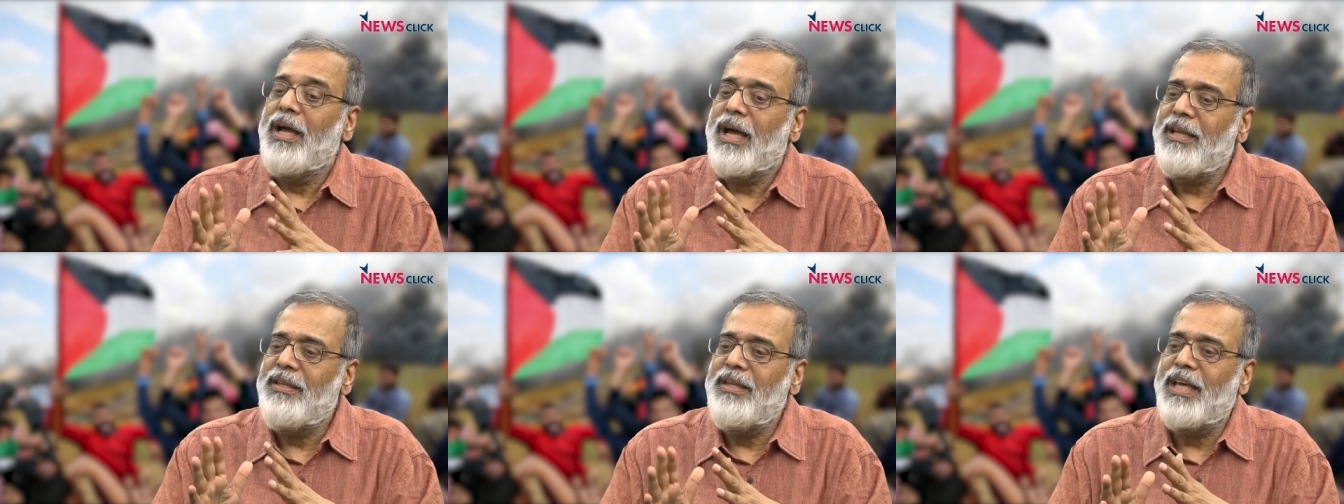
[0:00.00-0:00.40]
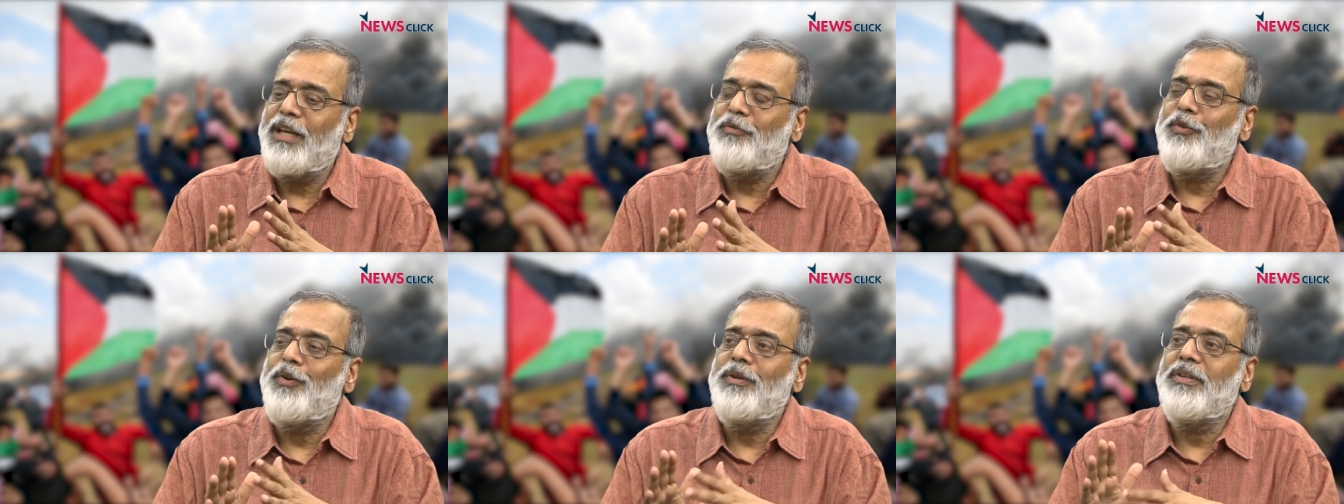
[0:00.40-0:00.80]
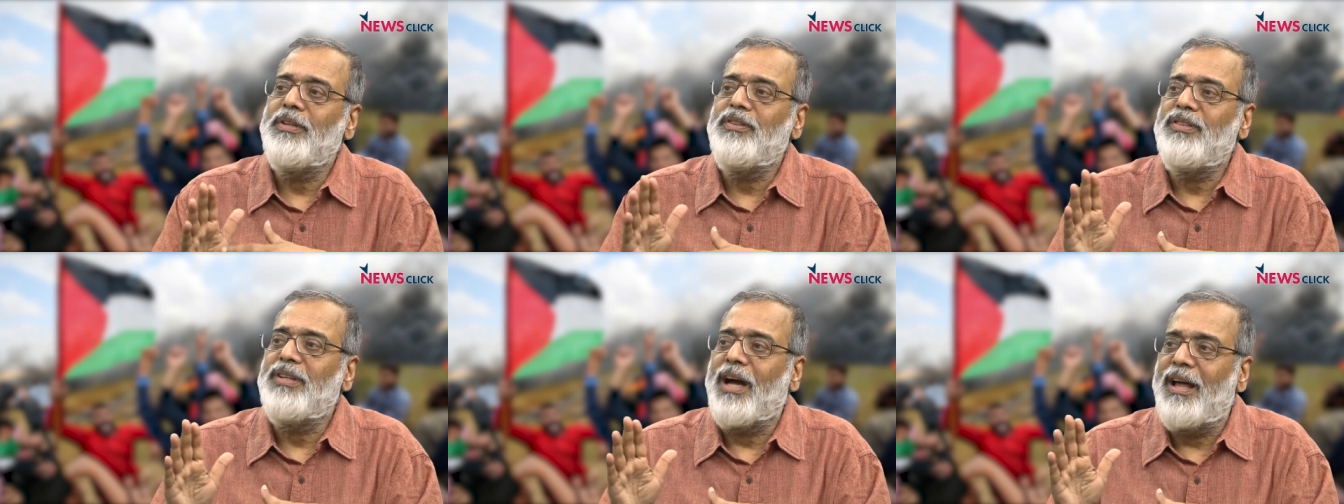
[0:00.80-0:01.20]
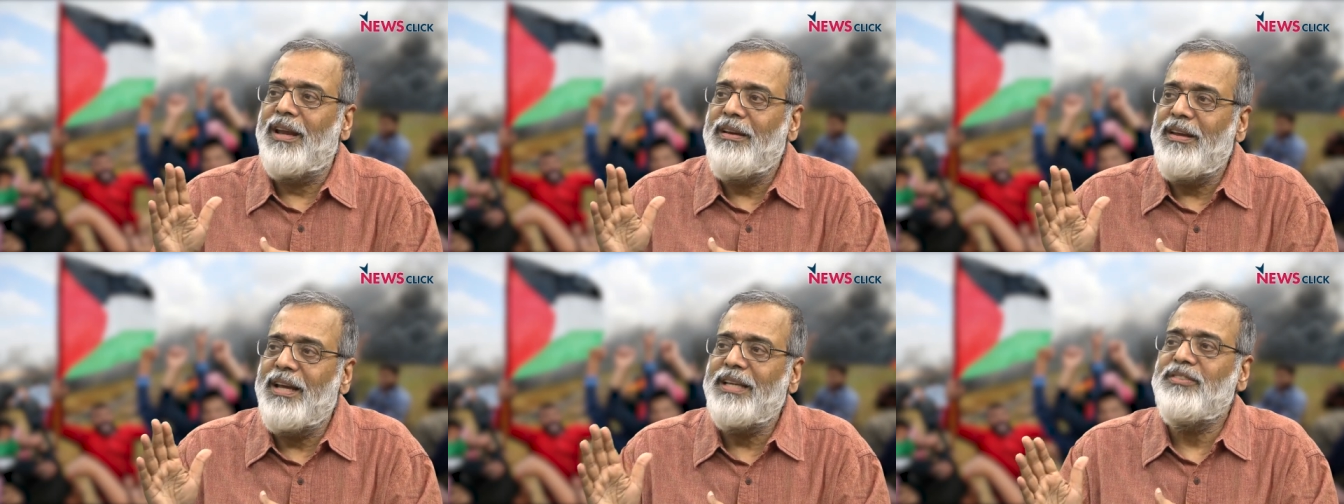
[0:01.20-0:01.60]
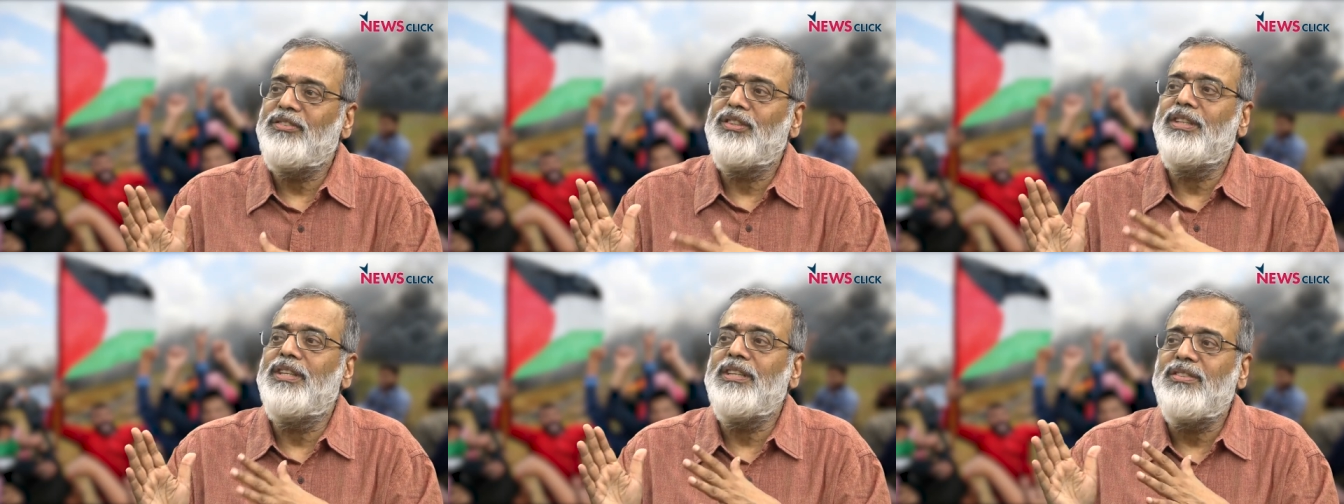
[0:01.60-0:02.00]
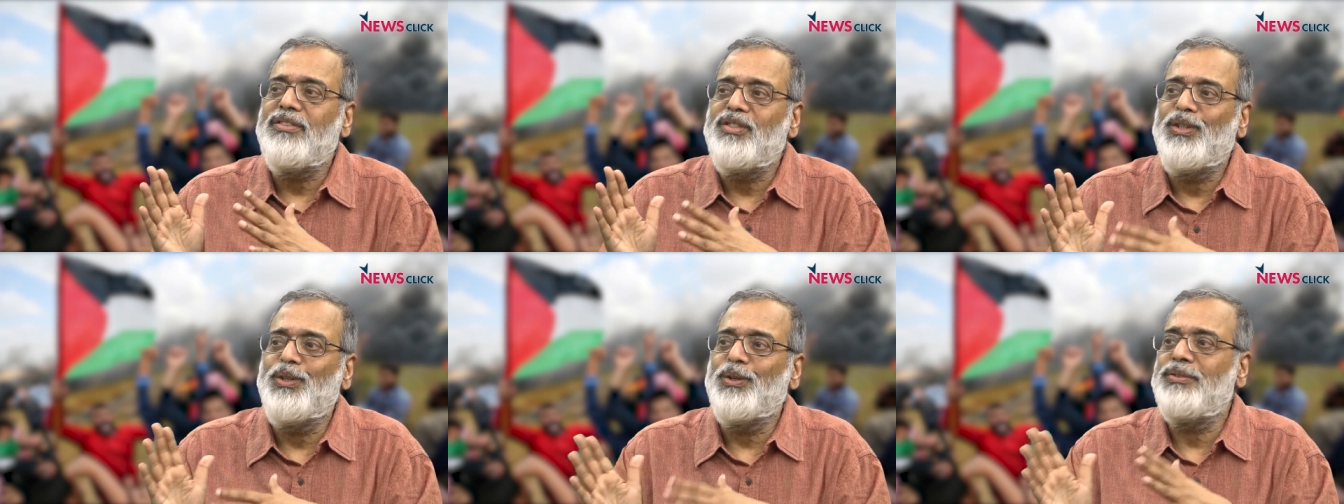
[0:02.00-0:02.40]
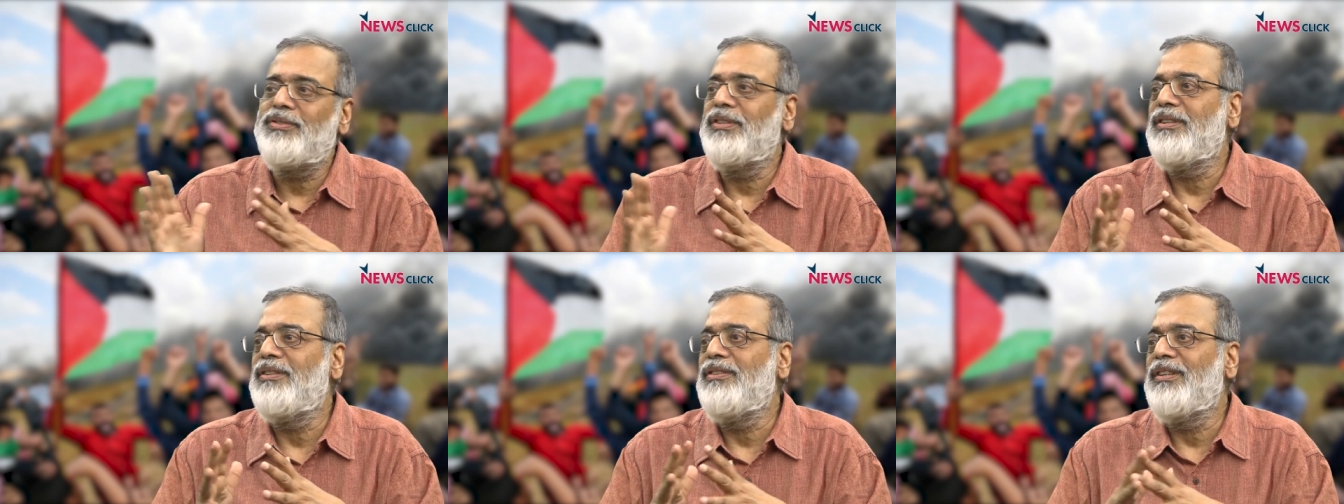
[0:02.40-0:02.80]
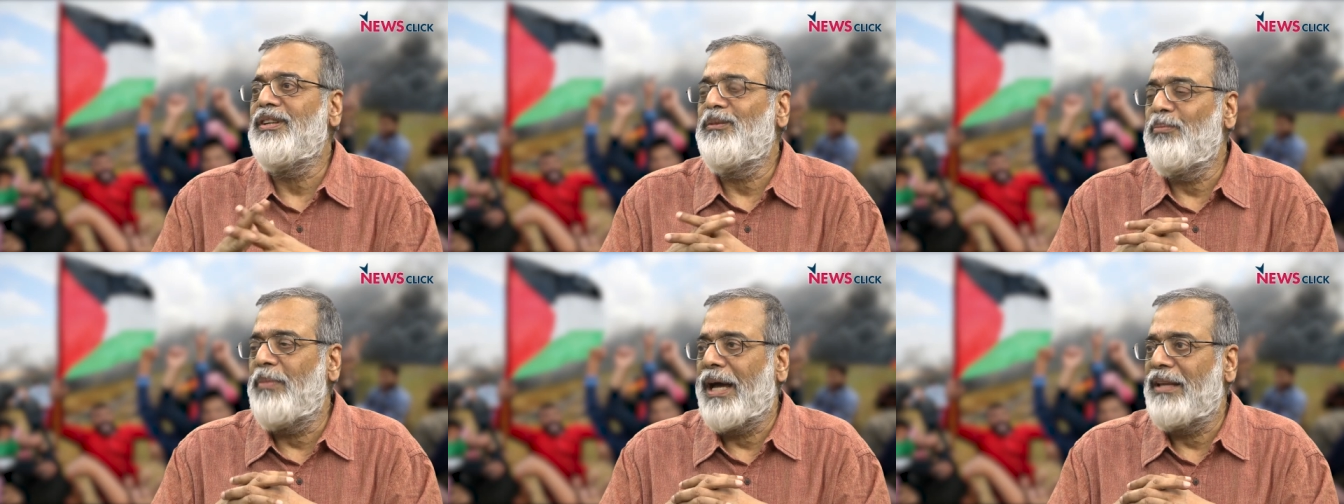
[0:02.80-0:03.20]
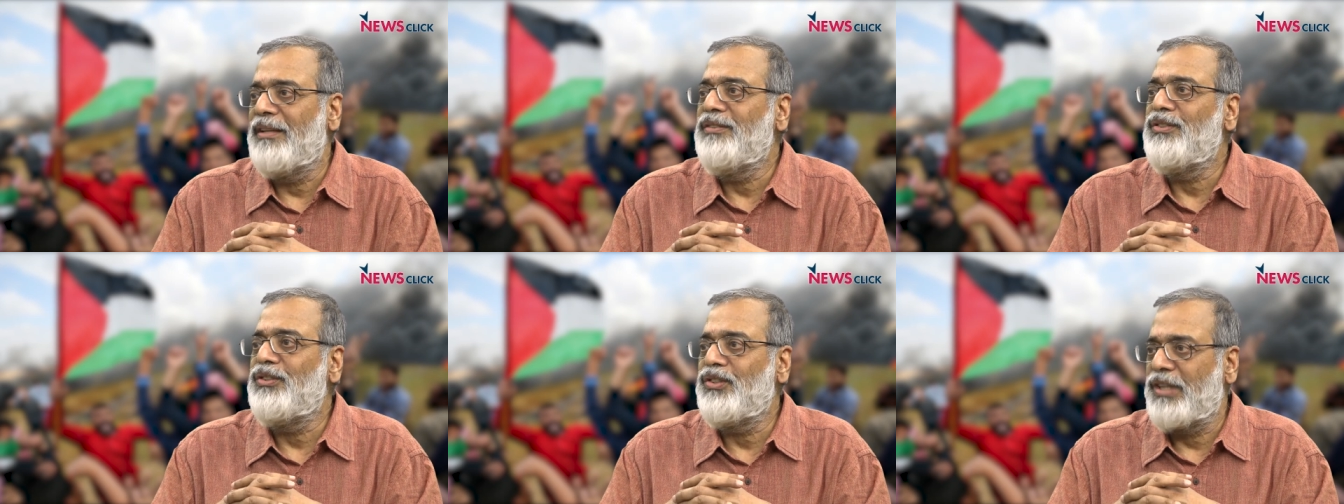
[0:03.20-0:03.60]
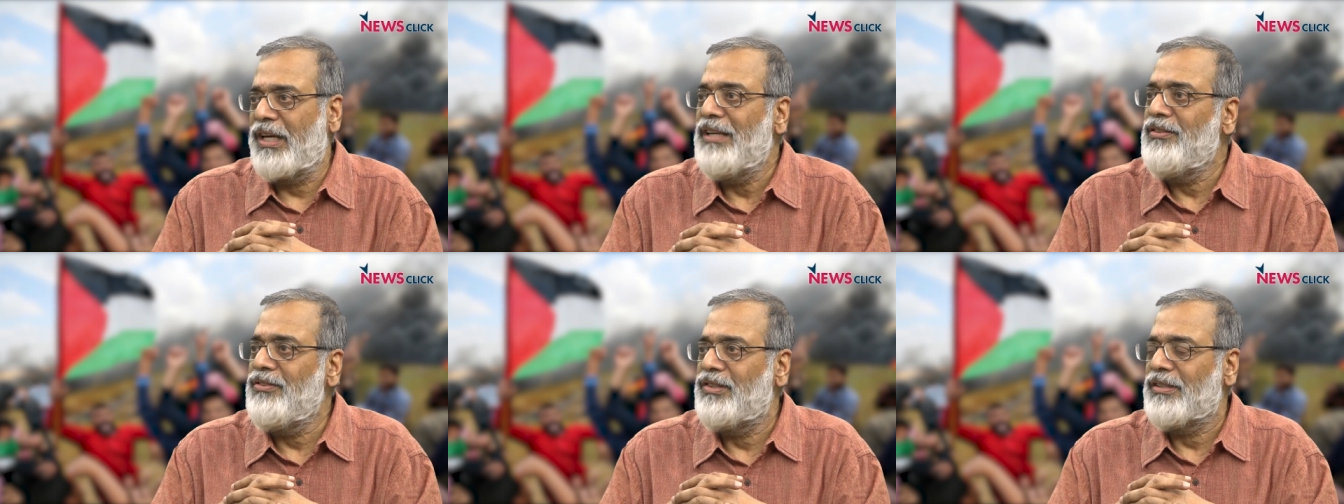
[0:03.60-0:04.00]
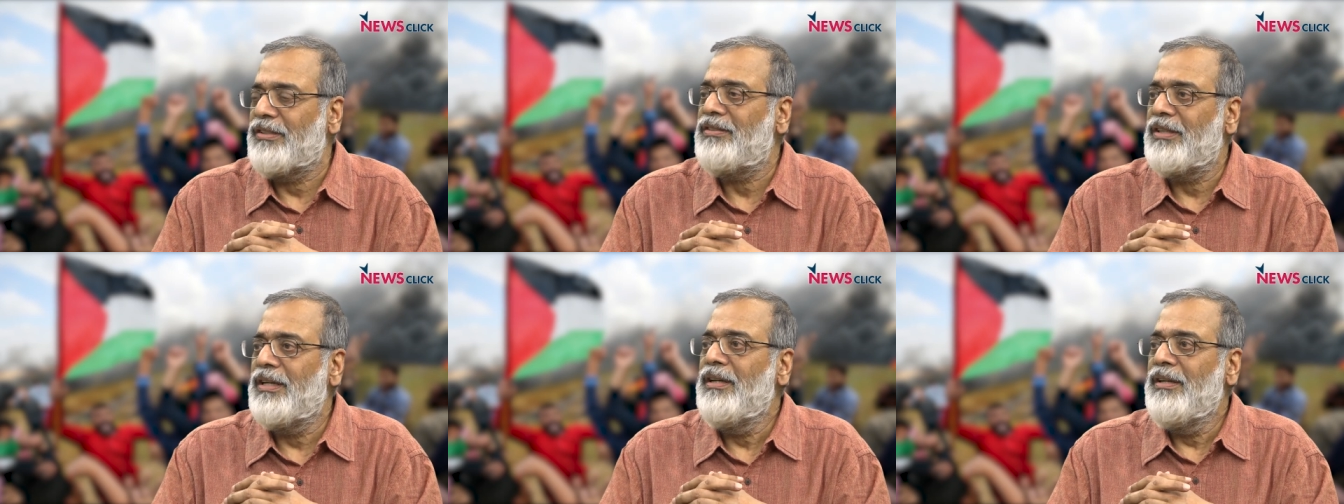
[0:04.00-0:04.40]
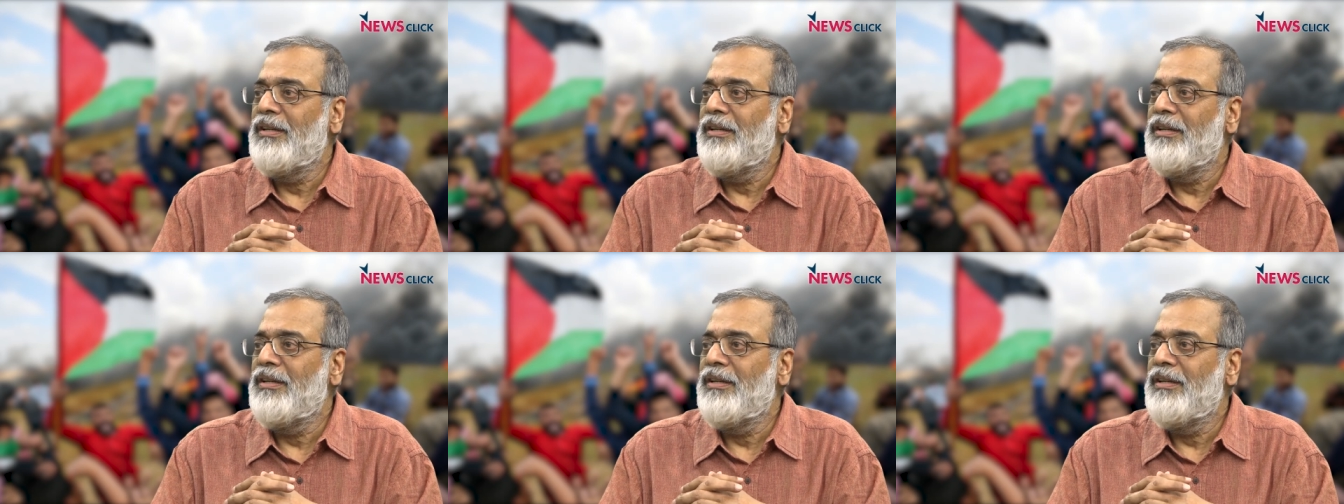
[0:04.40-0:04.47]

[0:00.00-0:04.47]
And therefore, unless this geostrategic balance changes,